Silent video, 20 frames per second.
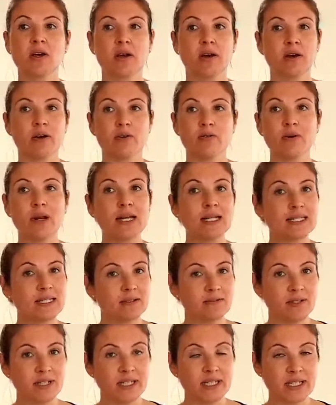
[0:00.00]

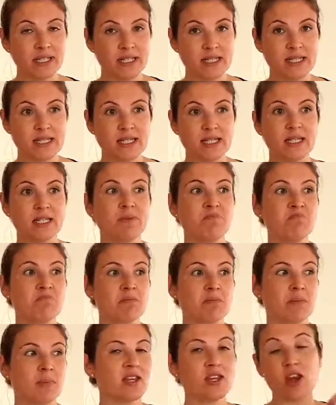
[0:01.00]
relatively easy,
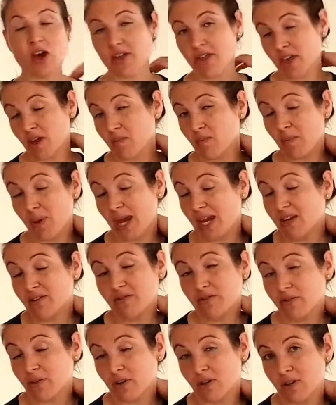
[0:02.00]
nothing
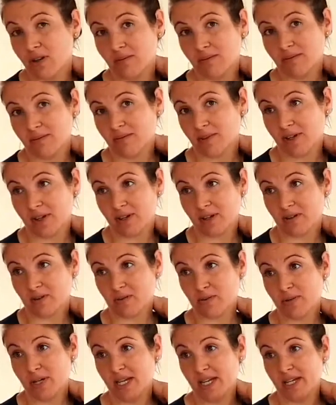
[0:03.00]
painful,
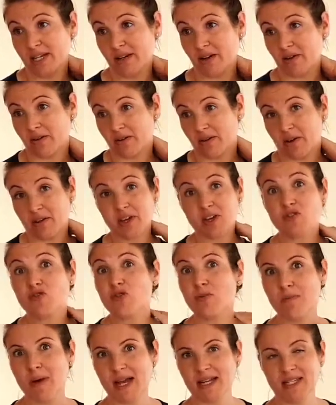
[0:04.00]
really, nothing
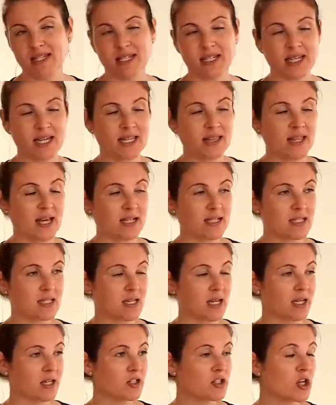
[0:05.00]
dramatic at that
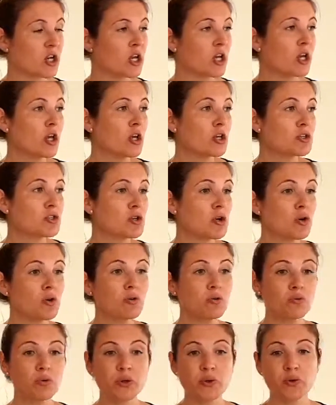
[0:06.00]
stage. So
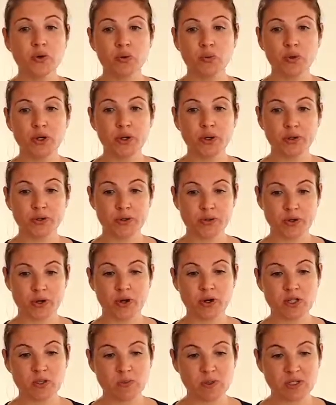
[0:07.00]
we go to the
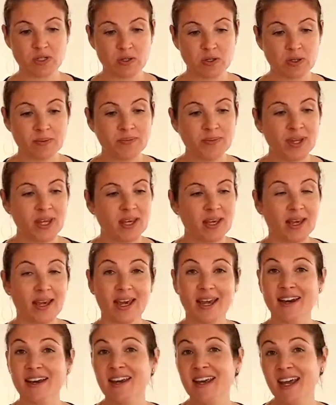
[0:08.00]
hospital,
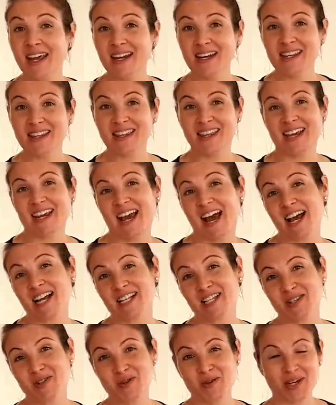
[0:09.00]
and again, they
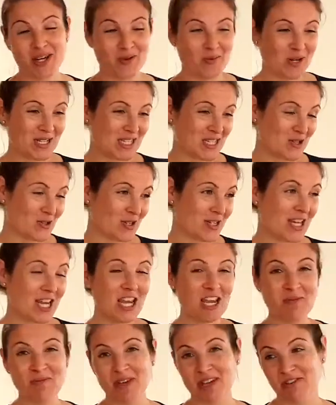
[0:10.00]
ask you, okay, what's your
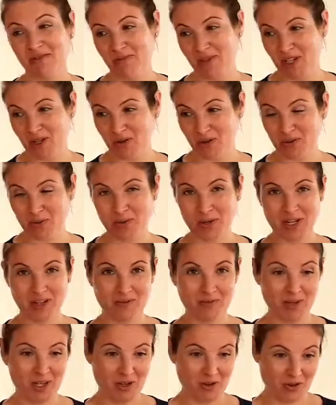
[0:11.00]
name? Give me
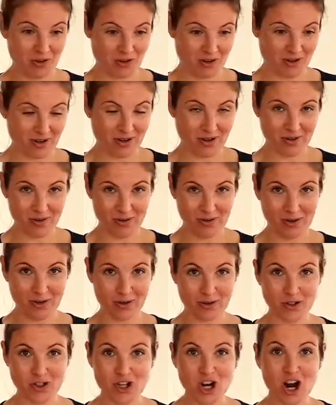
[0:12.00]

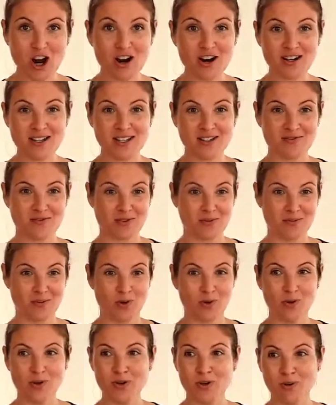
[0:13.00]
your charts from
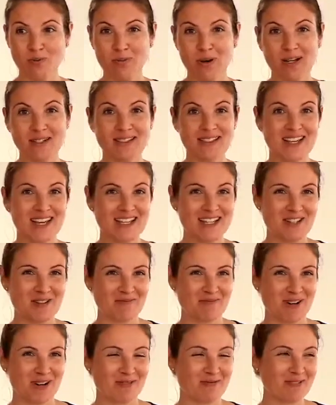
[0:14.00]
all your blood tests,
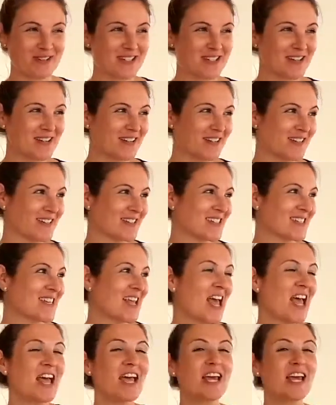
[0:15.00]
your blood results.